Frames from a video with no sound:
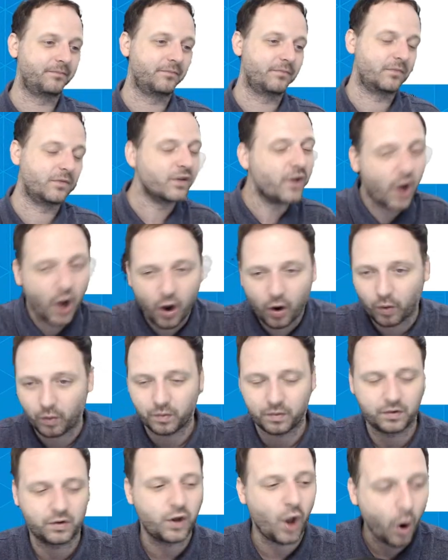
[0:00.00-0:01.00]

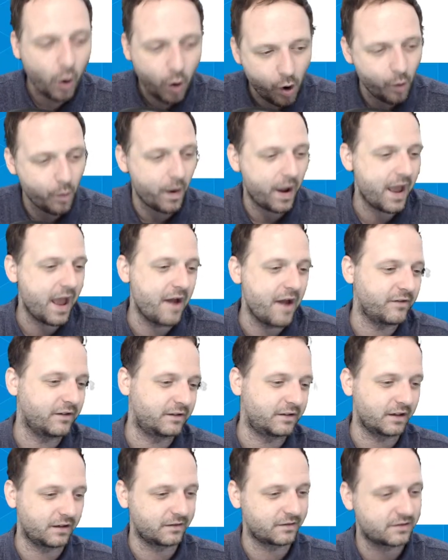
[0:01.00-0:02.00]
No. Go away,
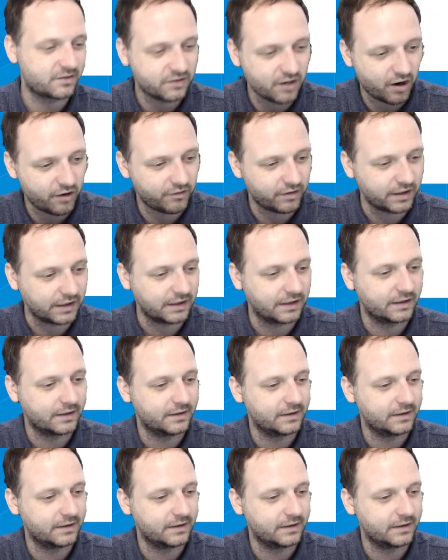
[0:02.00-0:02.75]
Everton. Sorry.